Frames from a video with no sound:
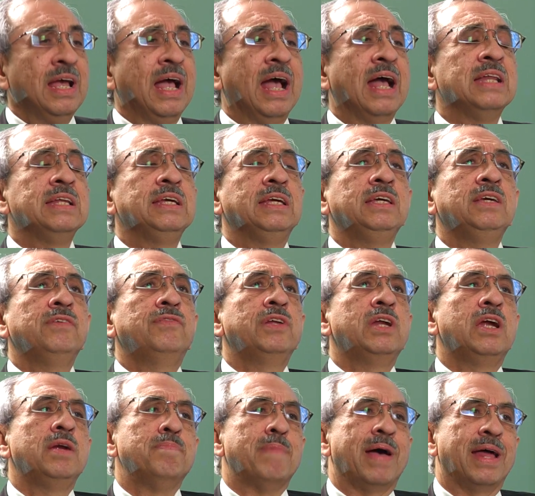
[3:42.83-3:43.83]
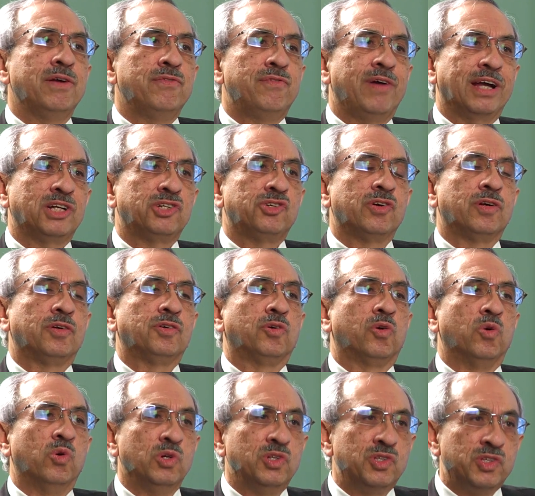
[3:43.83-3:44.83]
And even in manufactured
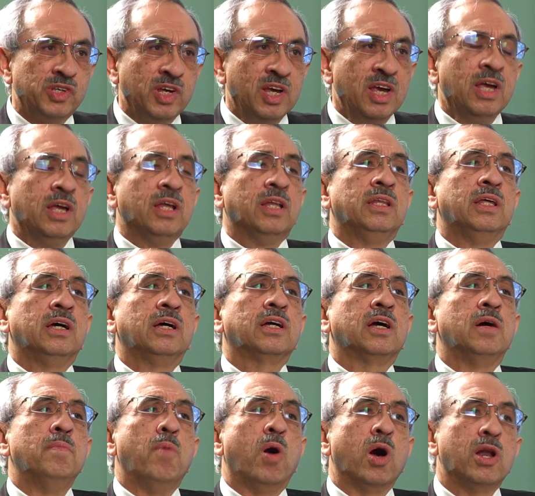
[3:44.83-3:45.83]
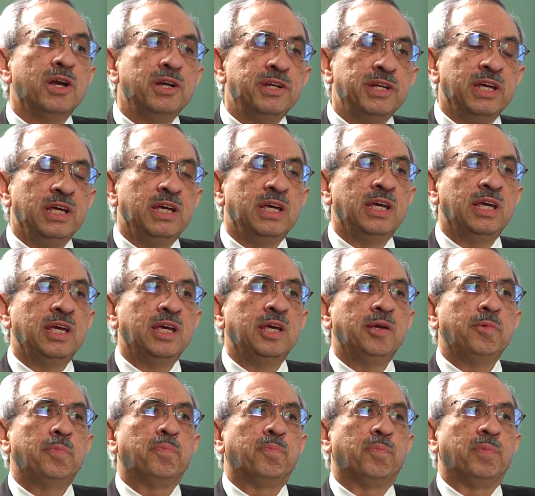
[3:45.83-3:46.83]
goods, the
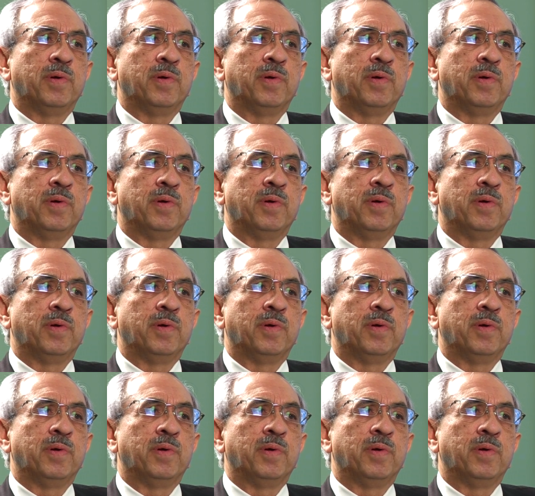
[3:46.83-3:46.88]
commodity